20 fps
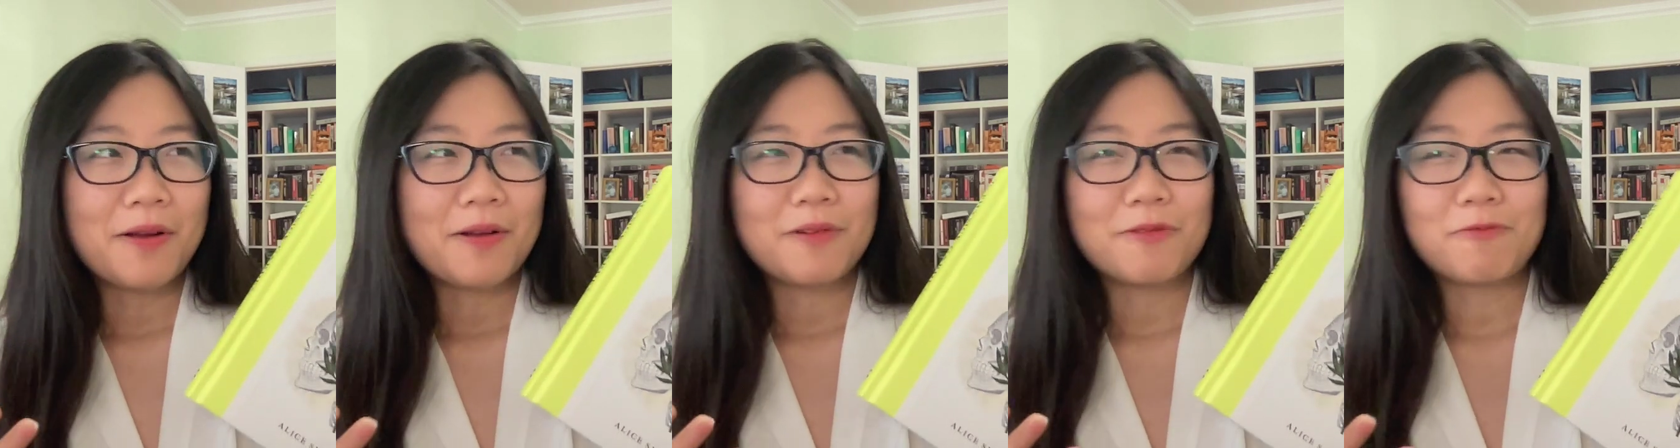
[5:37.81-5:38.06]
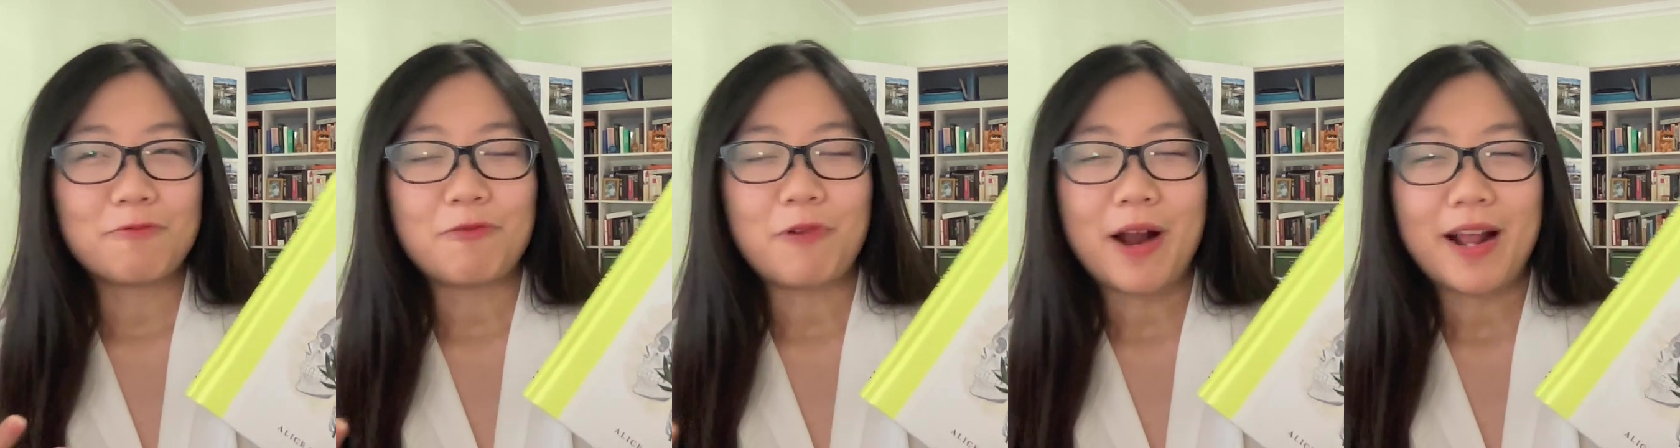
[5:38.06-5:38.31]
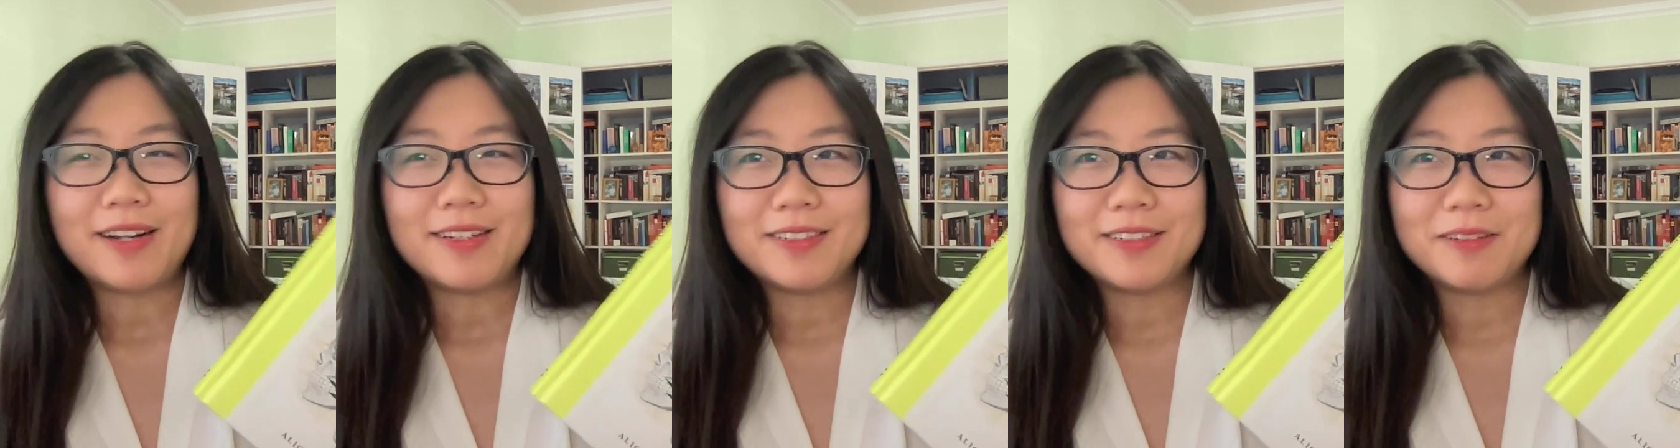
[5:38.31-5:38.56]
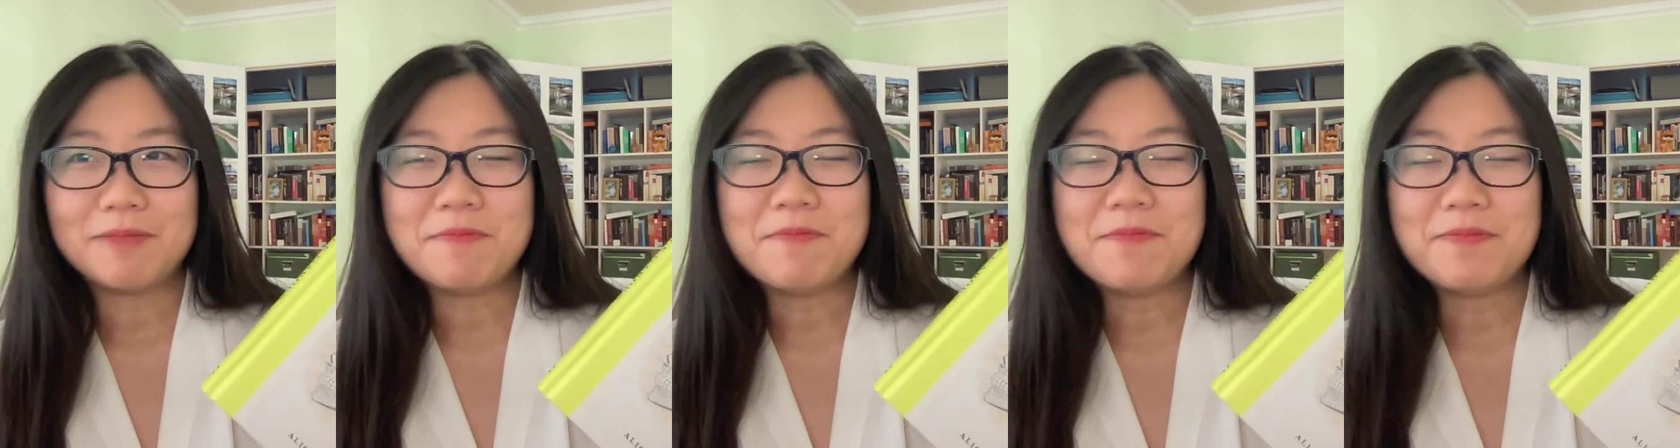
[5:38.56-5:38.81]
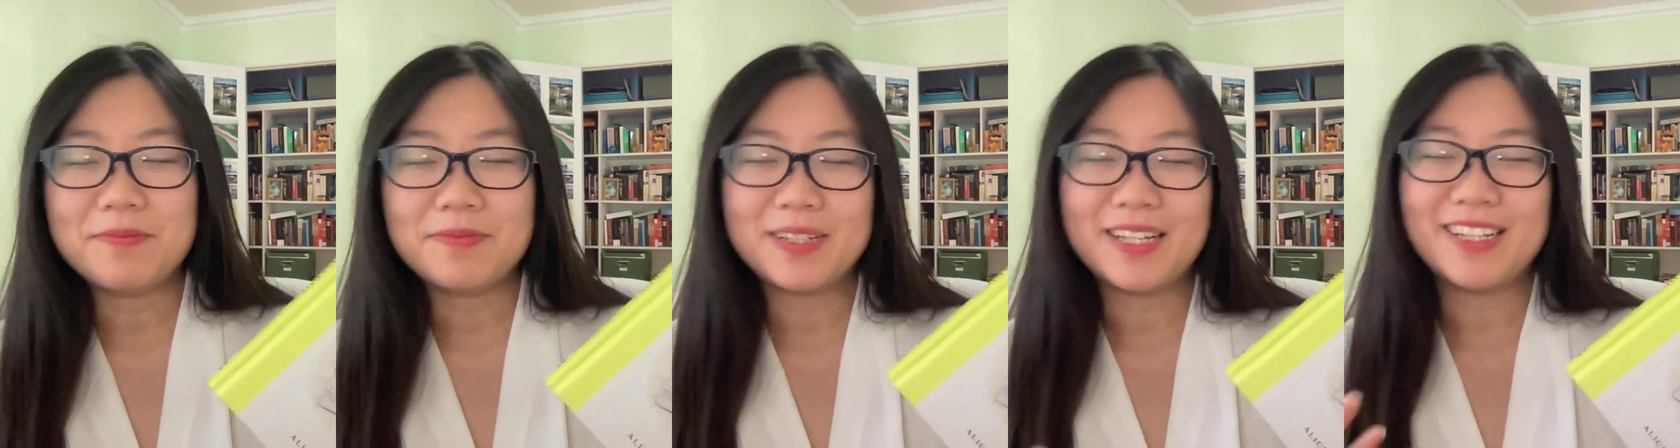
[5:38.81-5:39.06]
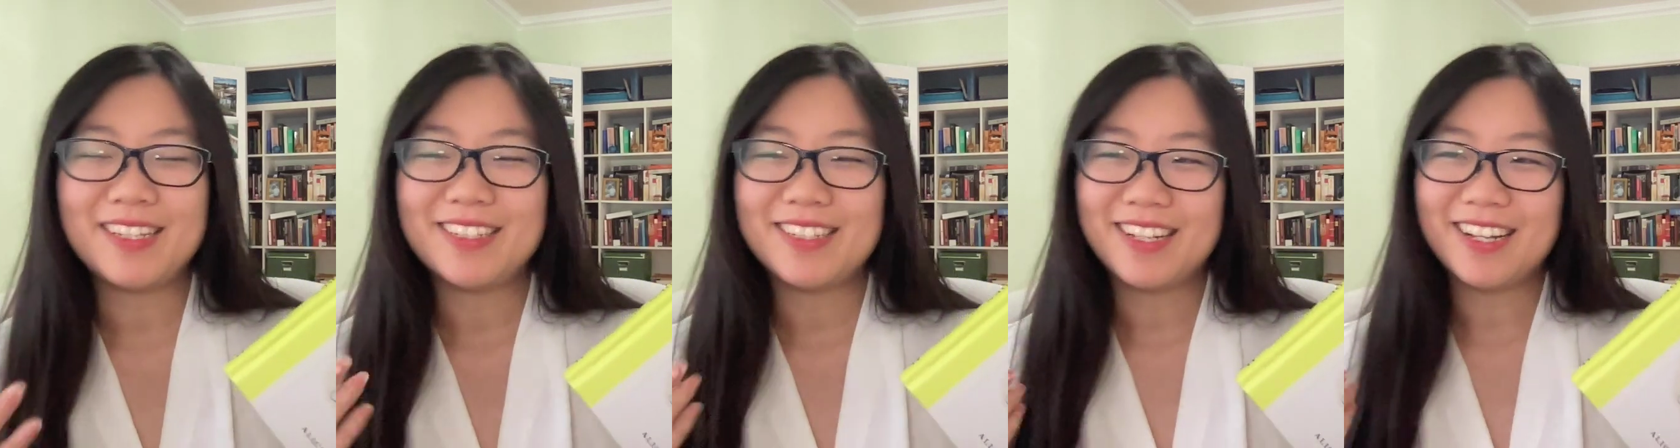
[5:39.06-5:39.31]
random
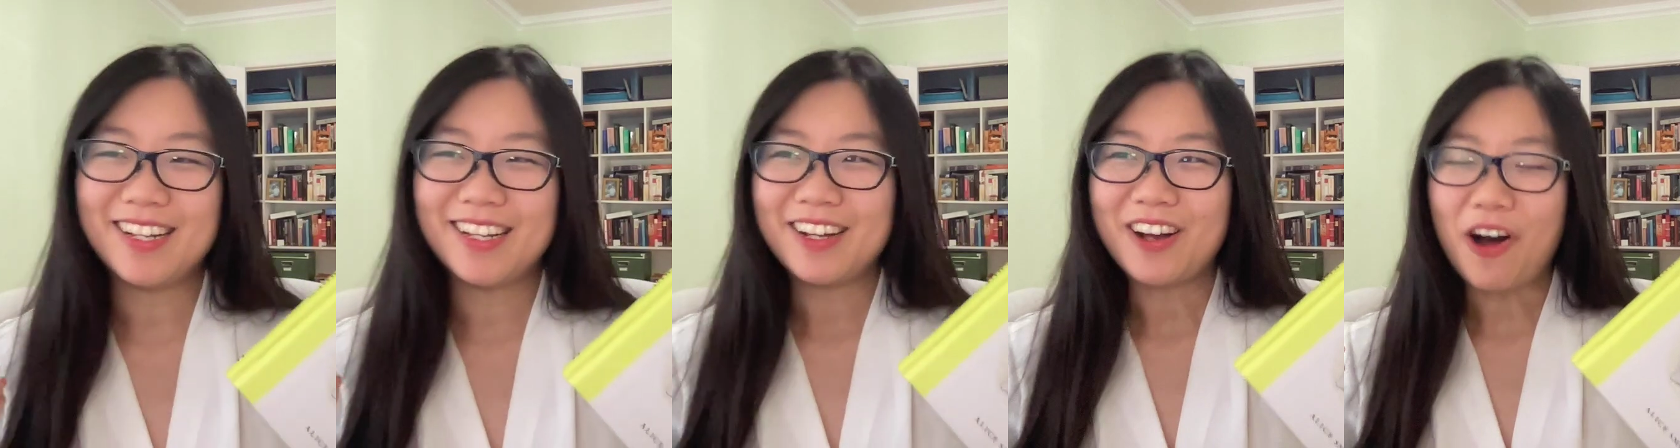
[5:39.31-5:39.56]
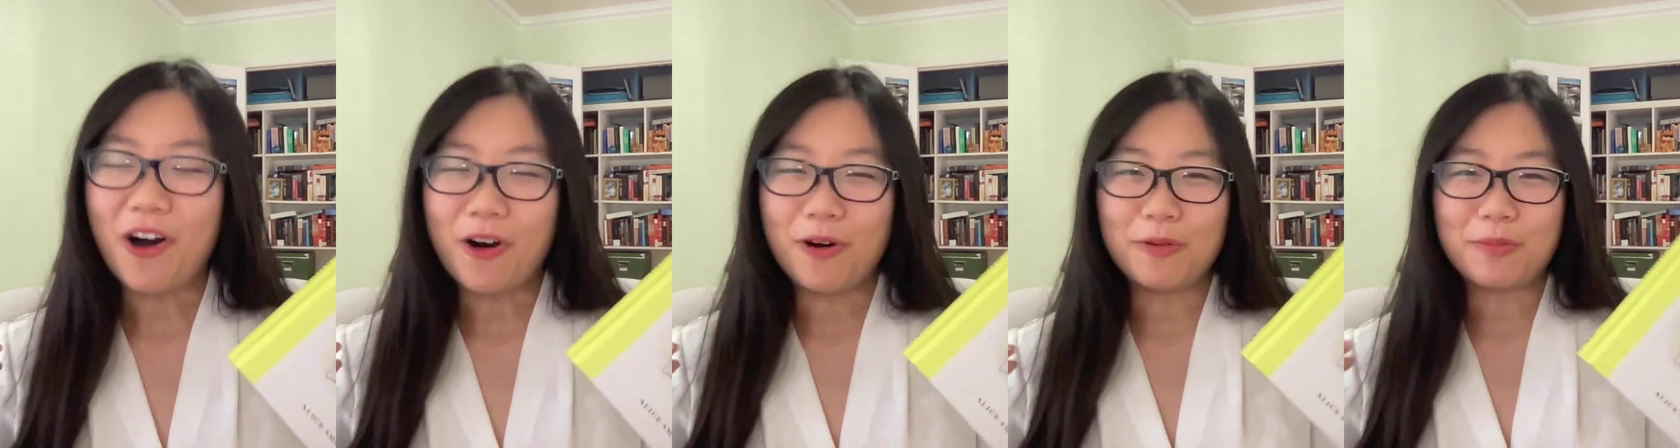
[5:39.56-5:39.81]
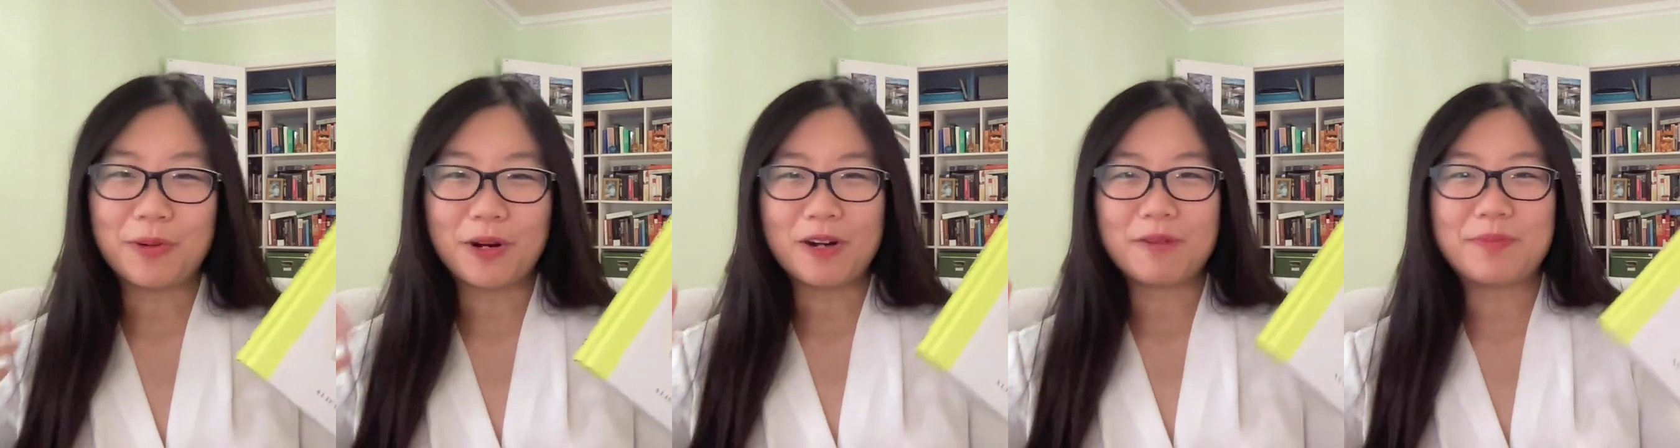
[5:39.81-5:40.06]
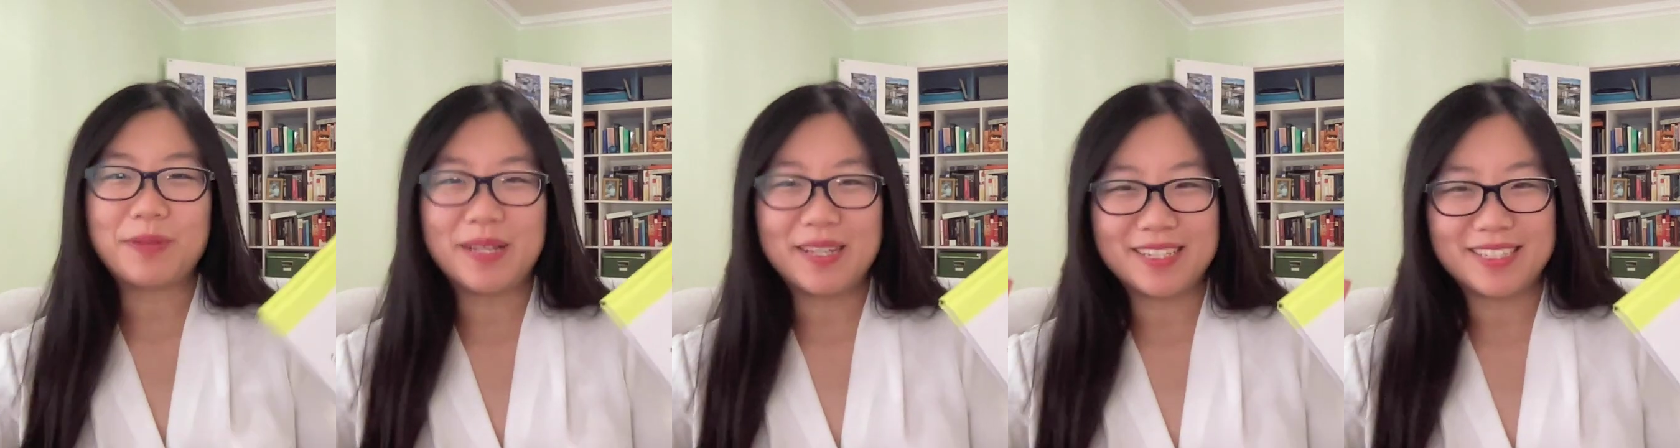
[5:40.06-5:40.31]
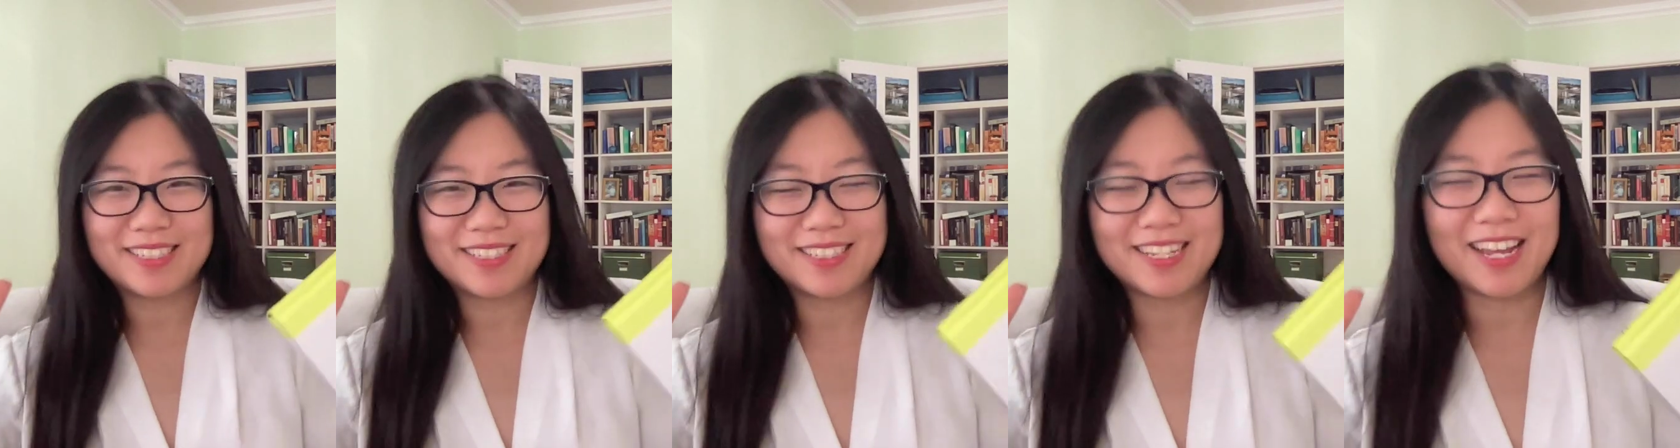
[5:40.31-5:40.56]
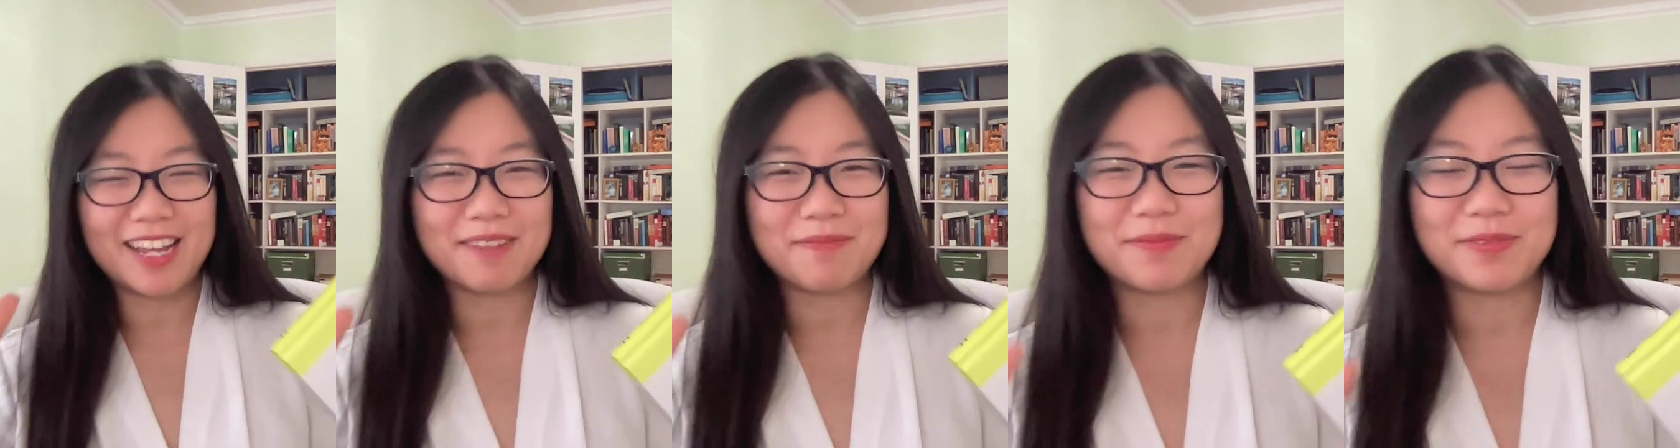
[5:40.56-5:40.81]
all-purpose
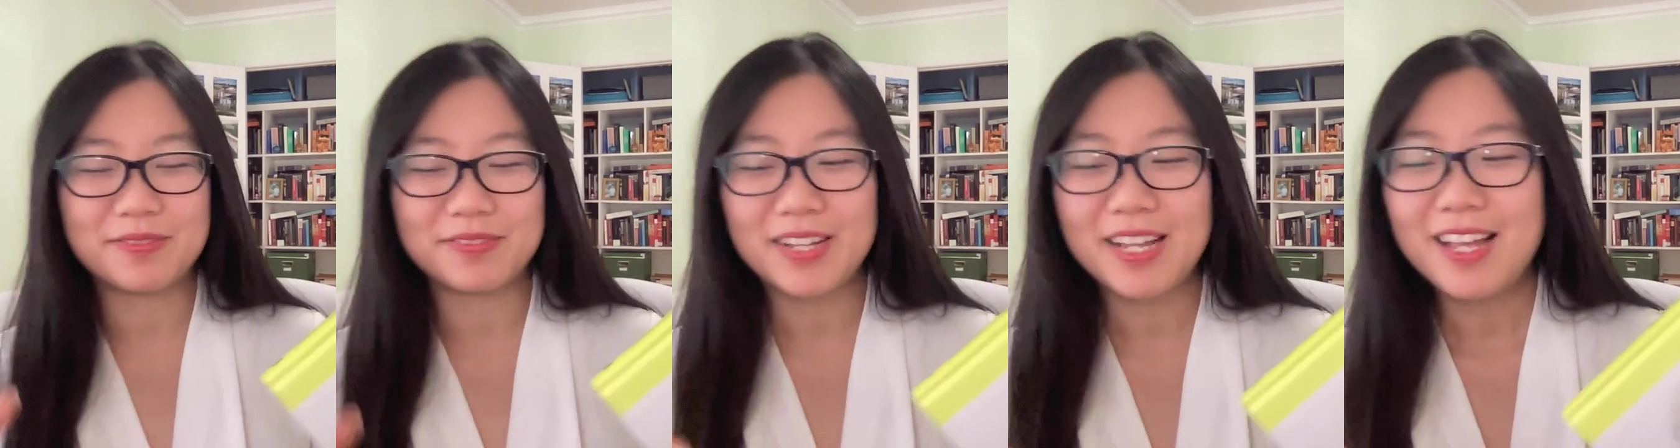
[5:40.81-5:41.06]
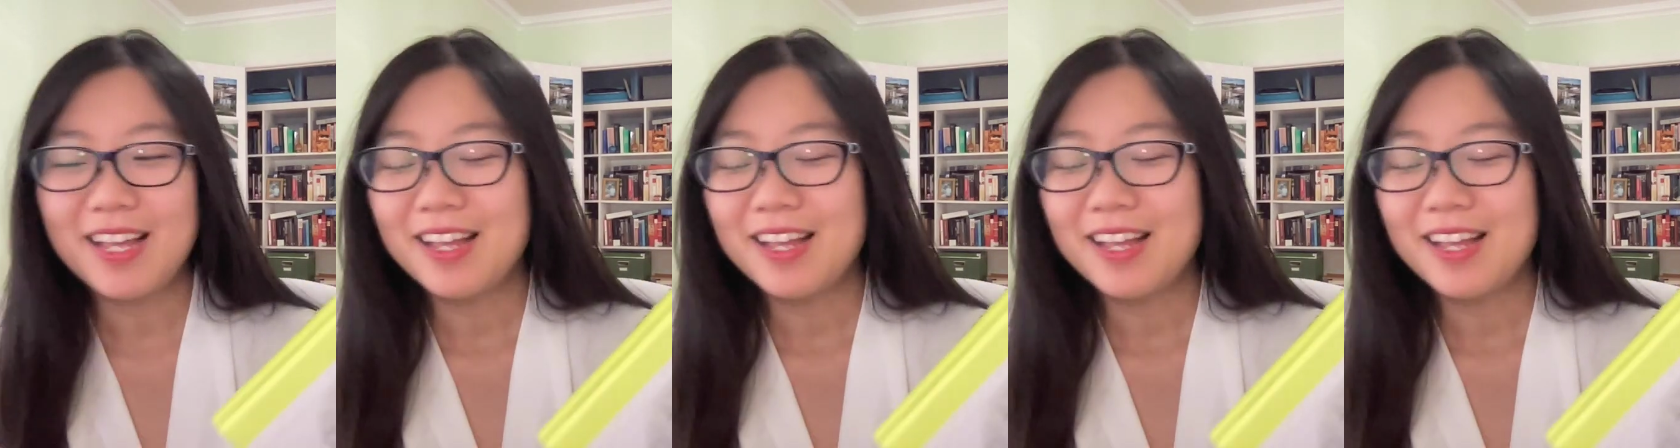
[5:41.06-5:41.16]
type of,